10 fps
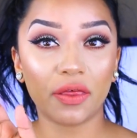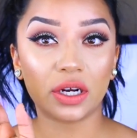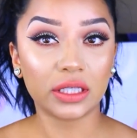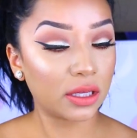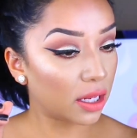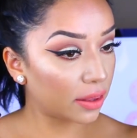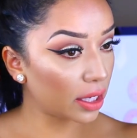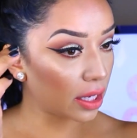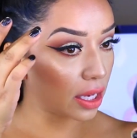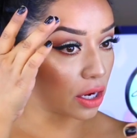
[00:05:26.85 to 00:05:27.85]
There's
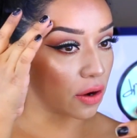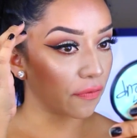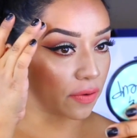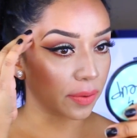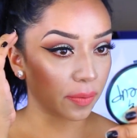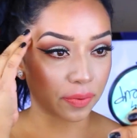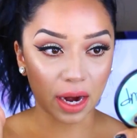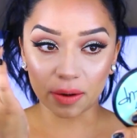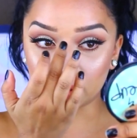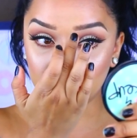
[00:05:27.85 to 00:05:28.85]
nothing here from the
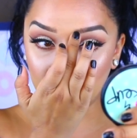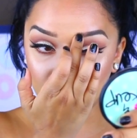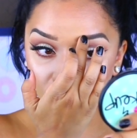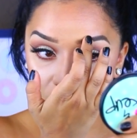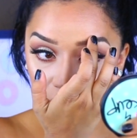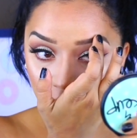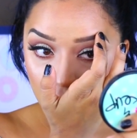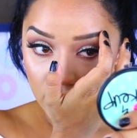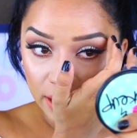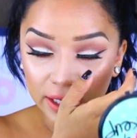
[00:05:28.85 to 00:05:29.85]
brows at all.
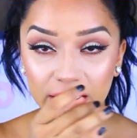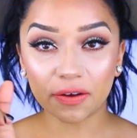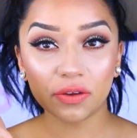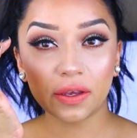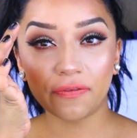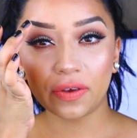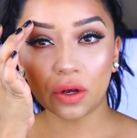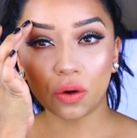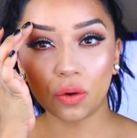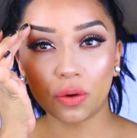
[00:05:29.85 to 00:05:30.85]
They definitely
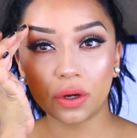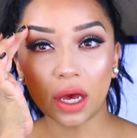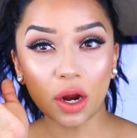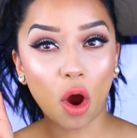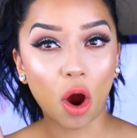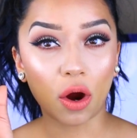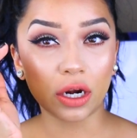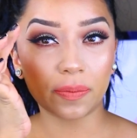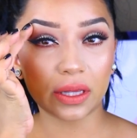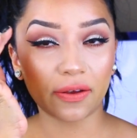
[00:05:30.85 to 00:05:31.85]
feel not
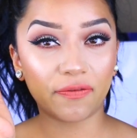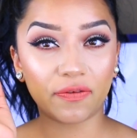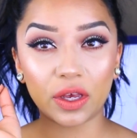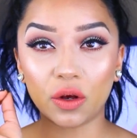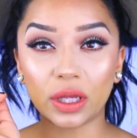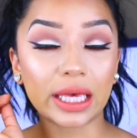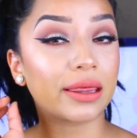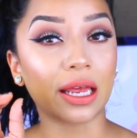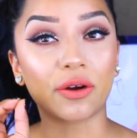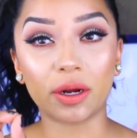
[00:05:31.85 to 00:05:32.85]
hard, but they feel
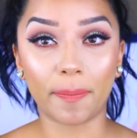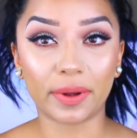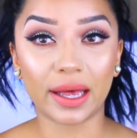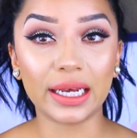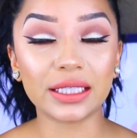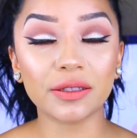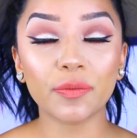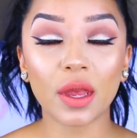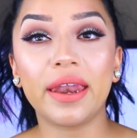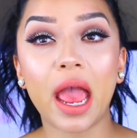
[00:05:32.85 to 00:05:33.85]
like they're in
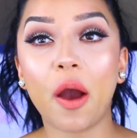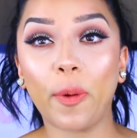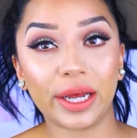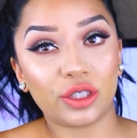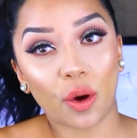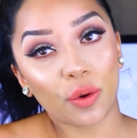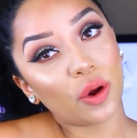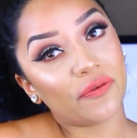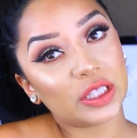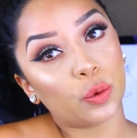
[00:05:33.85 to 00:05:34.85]
place. Now, I don't
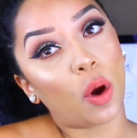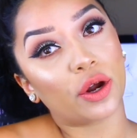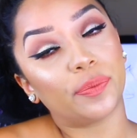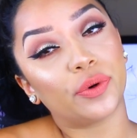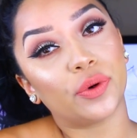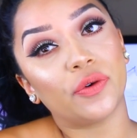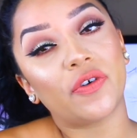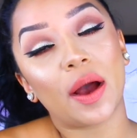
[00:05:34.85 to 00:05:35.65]
know if it's waterproof.